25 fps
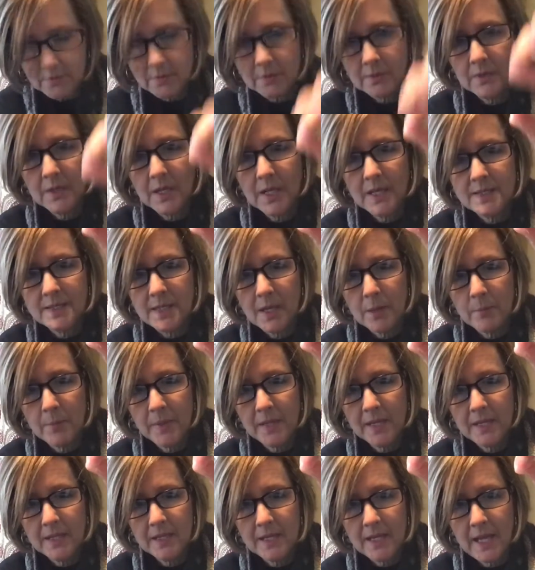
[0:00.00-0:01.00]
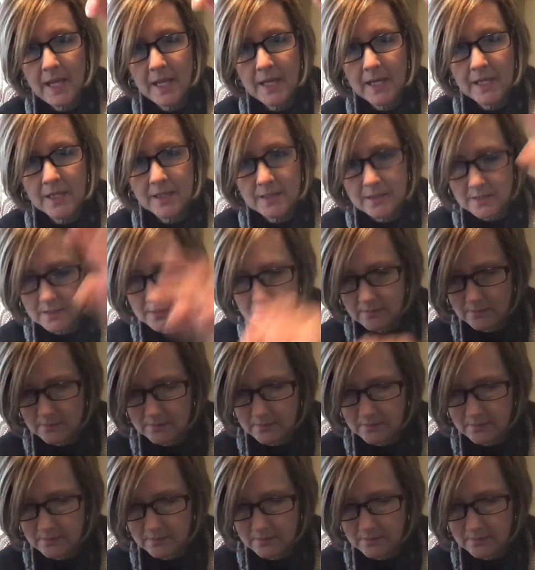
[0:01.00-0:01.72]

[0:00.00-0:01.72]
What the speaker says: as I'm picking at it.